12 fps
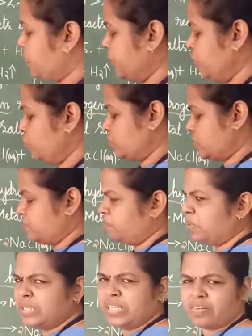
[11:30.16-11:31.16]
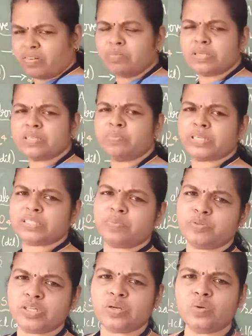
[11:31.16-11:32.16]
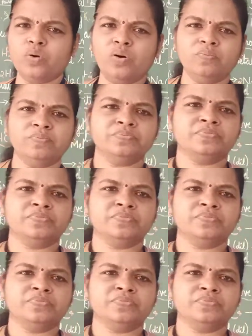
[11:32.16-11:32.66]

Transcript: produce, but there will be some exception. No.